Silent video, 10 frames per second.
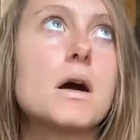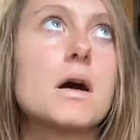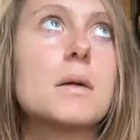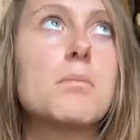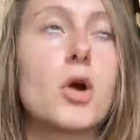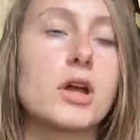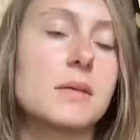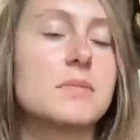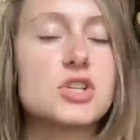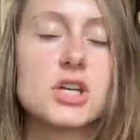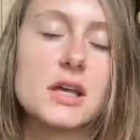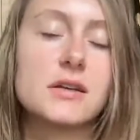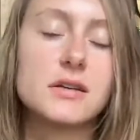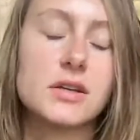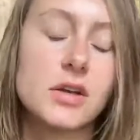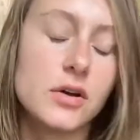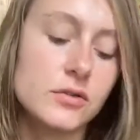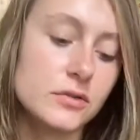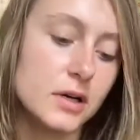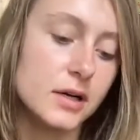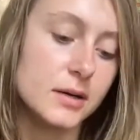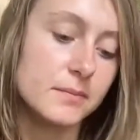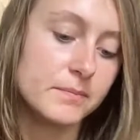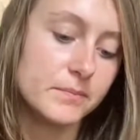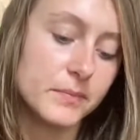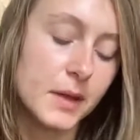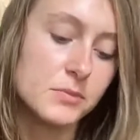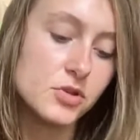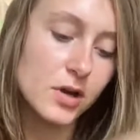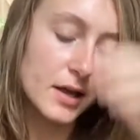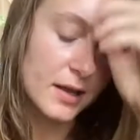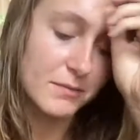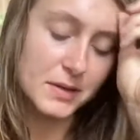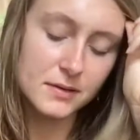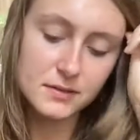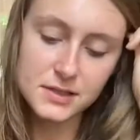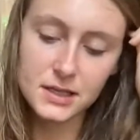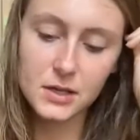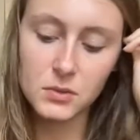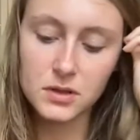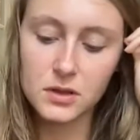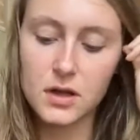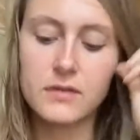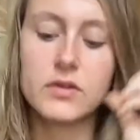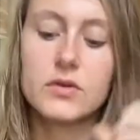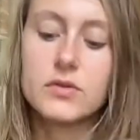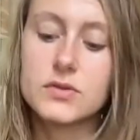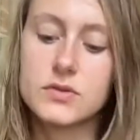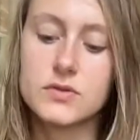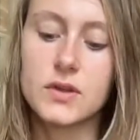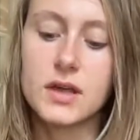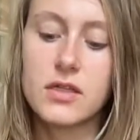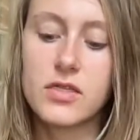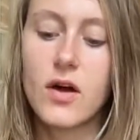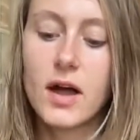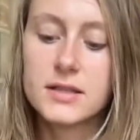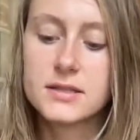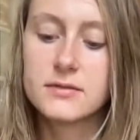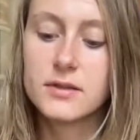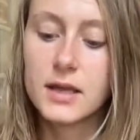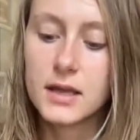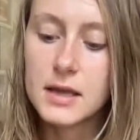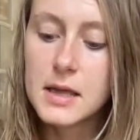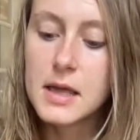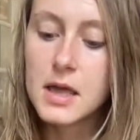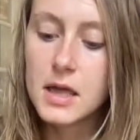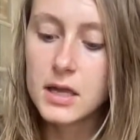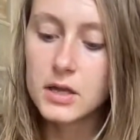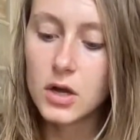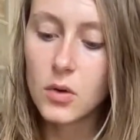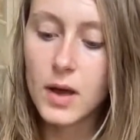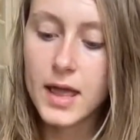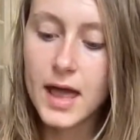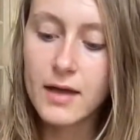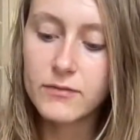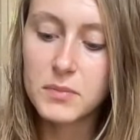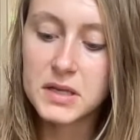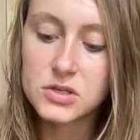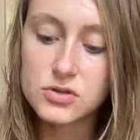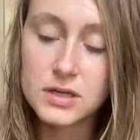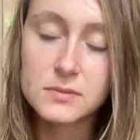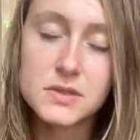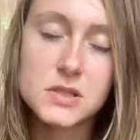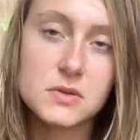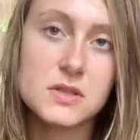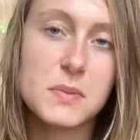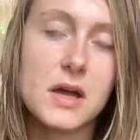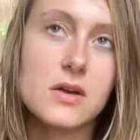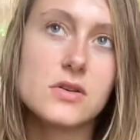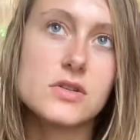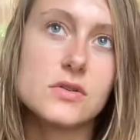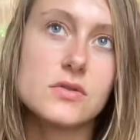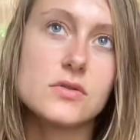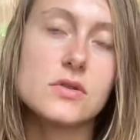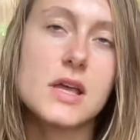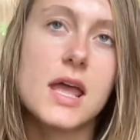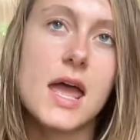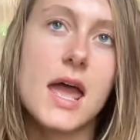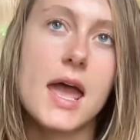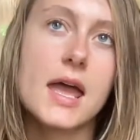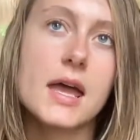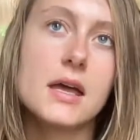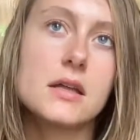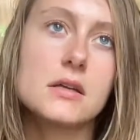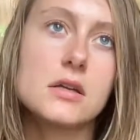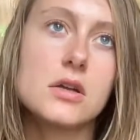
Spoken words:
a market machine, I've been dealing with a lot of those thoughts of I have big dreams to aspire to, and,